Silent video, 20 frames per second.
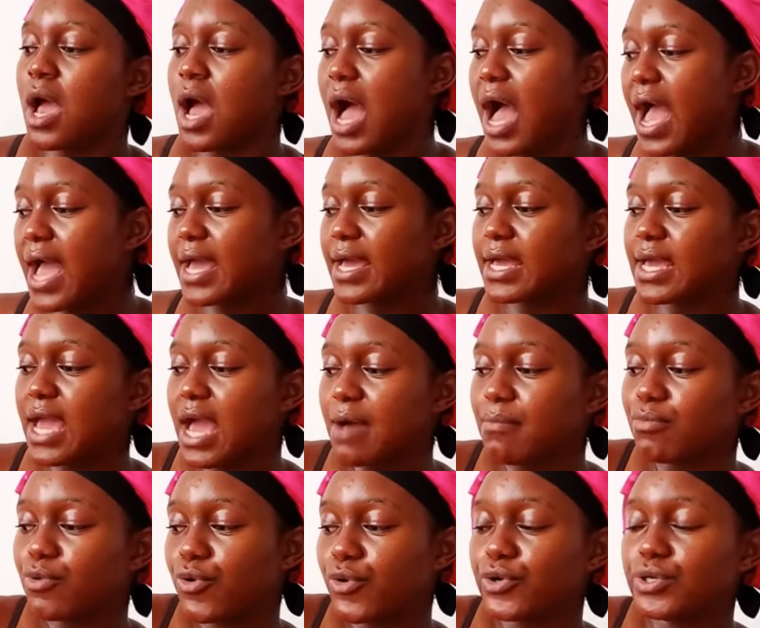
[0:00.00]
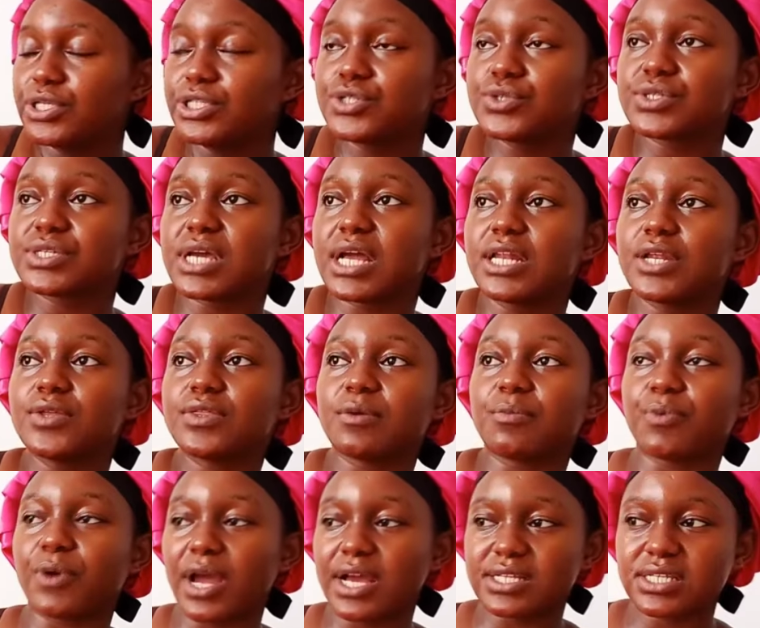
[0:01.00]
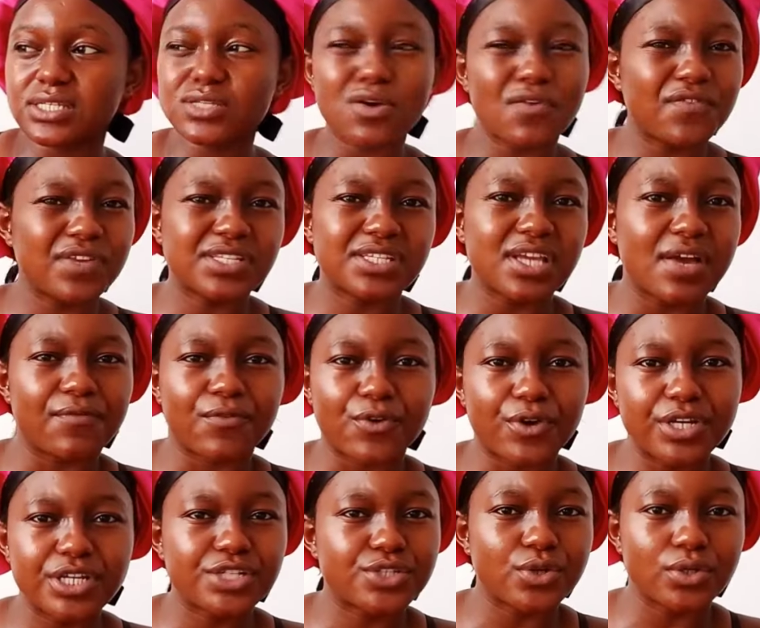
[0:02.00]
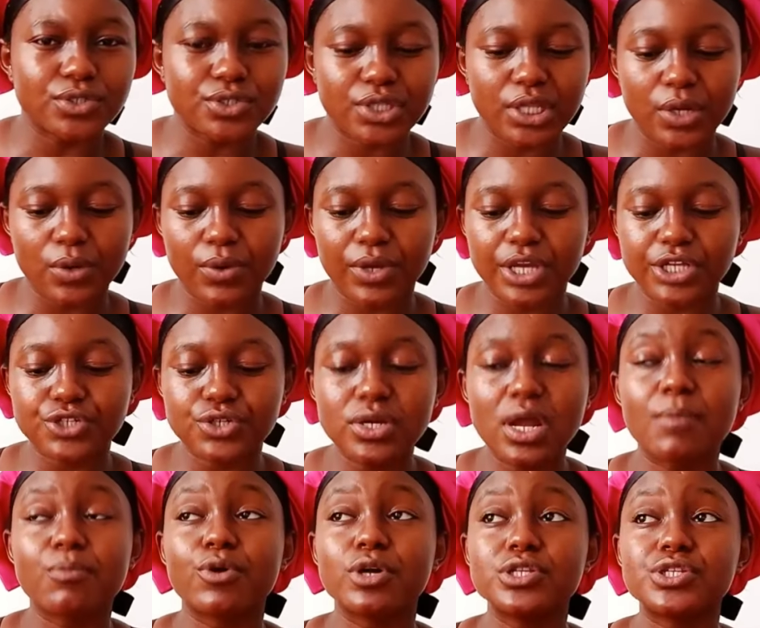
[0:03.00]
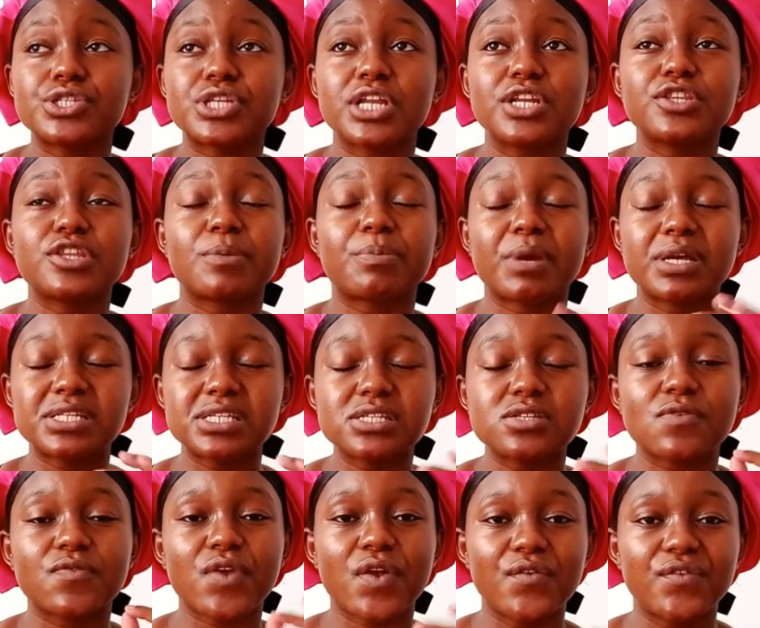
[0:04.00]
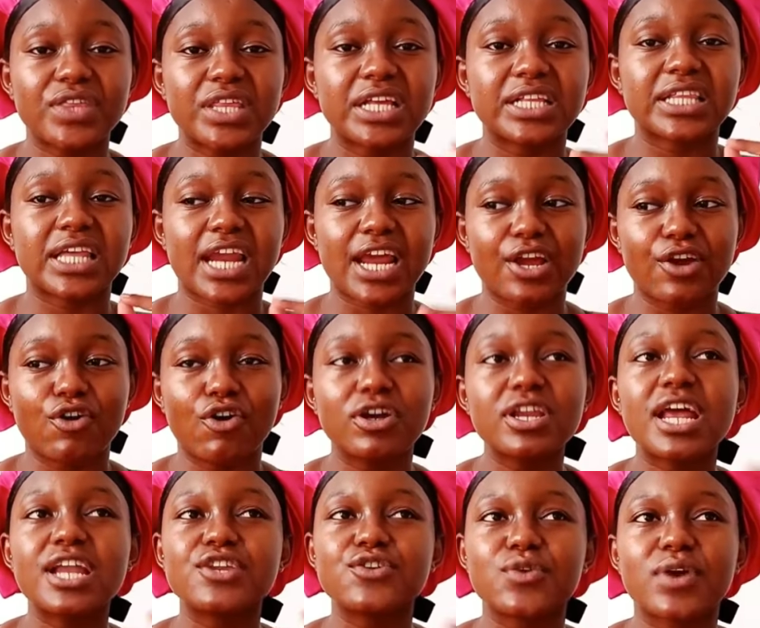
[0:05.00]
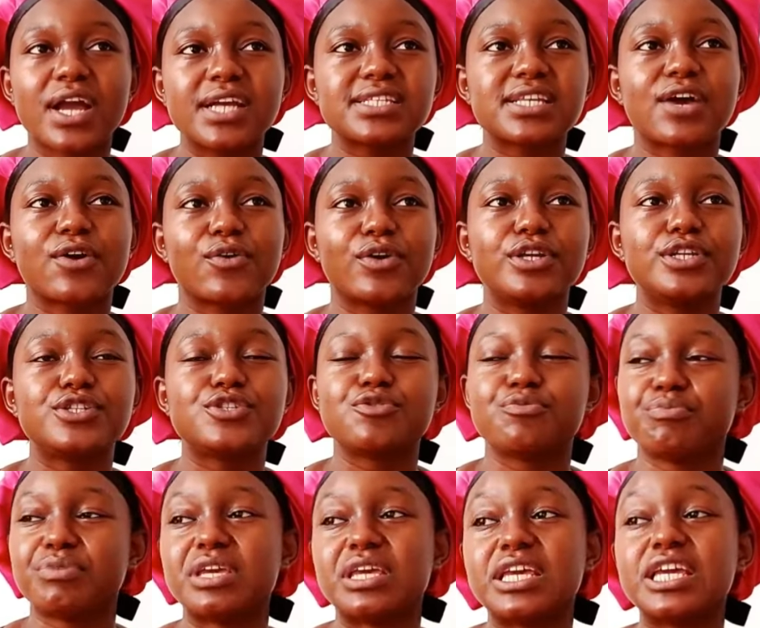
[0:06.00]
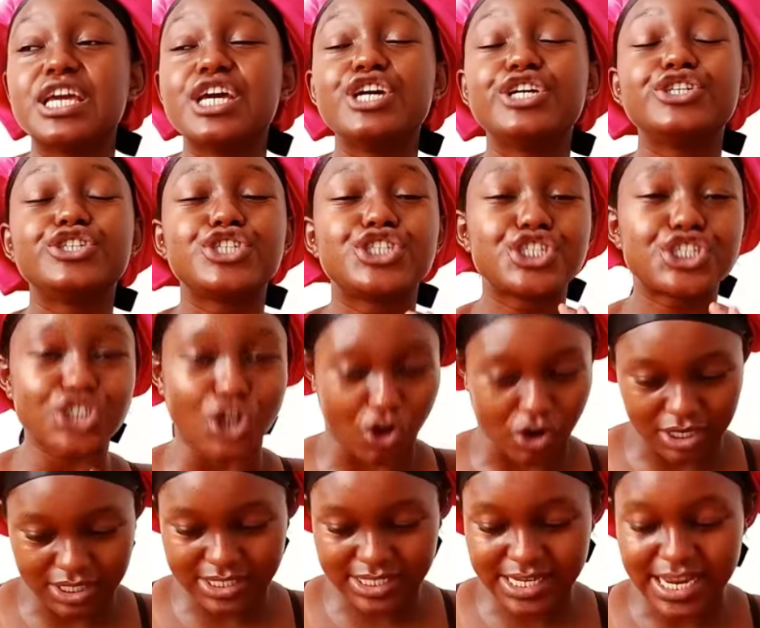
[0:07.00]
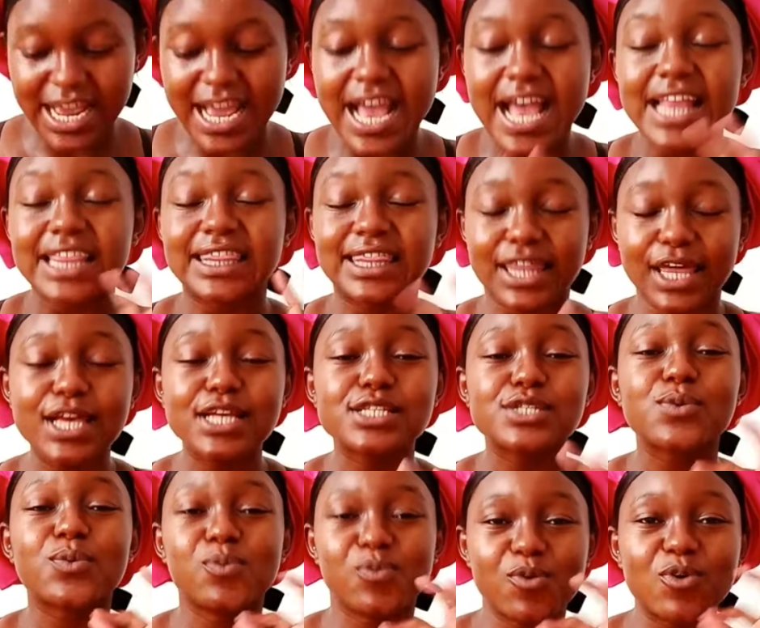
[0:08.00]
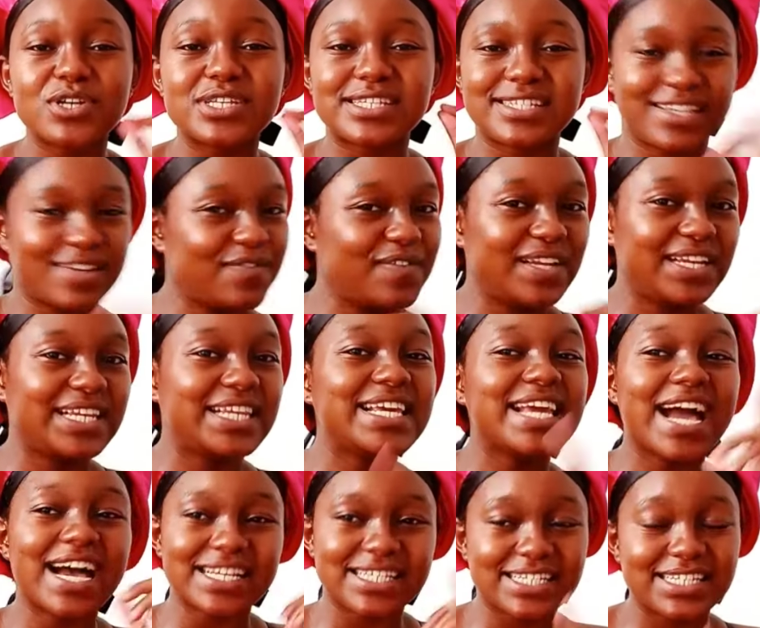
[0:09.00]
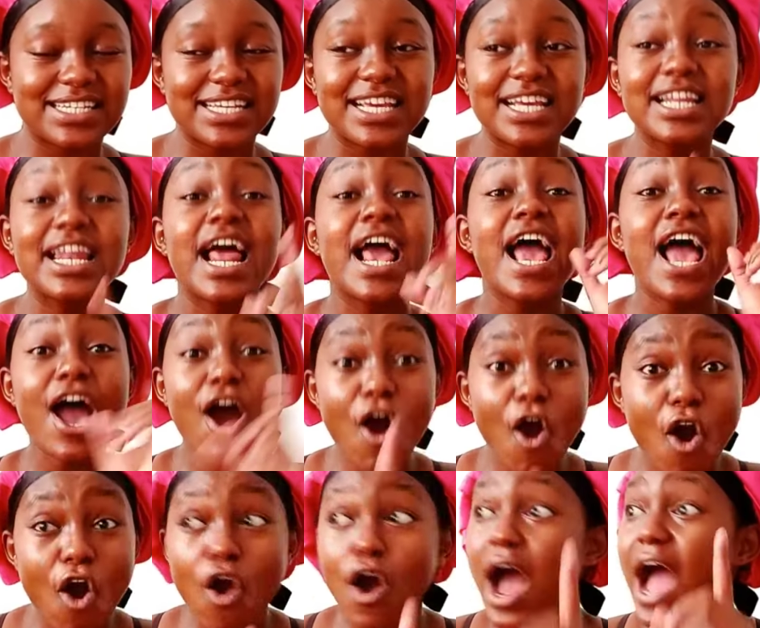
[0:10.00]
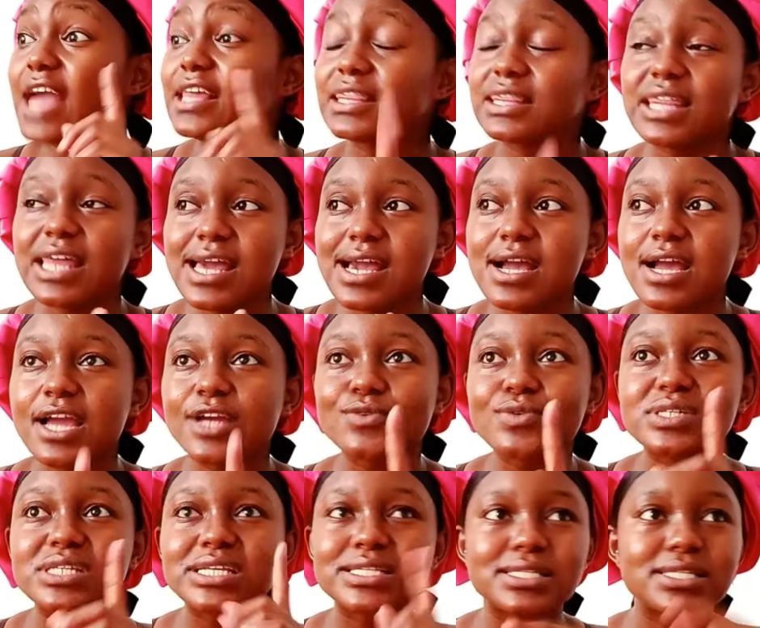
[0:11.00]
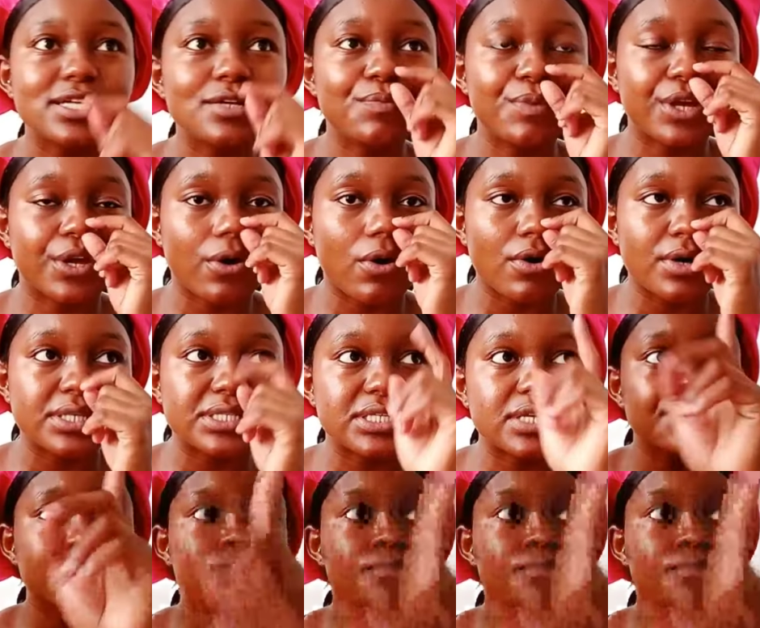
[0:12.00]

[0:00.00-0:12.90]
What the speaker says: I am going to tell you the prices. Obviously, I've already told you the location. I'm going to tell you the prices of everything that I got, and you guys are going to be shocked. This was definitely a steal. Oh, I think it was a steal because